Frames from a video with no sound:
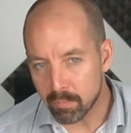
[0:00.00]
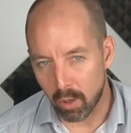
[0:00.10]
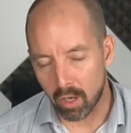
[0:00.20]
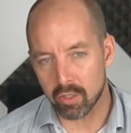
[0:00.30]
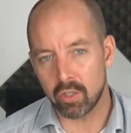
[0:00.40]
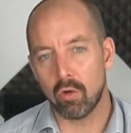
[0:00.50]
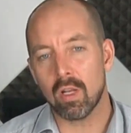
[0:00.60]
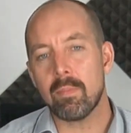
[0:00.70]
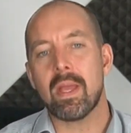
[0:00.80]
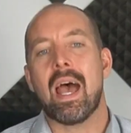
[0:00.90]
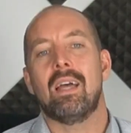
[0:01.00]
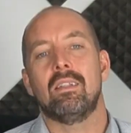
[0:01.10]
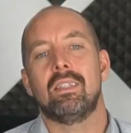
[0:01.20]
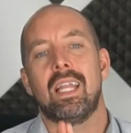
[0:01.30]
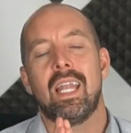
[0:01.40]
product should only be
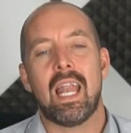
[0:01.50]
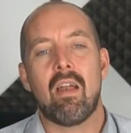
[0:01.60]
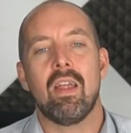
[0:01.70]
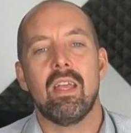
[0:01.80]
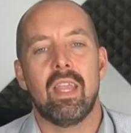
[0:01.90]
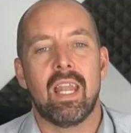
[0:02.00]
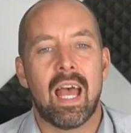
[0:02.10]
handled in an area that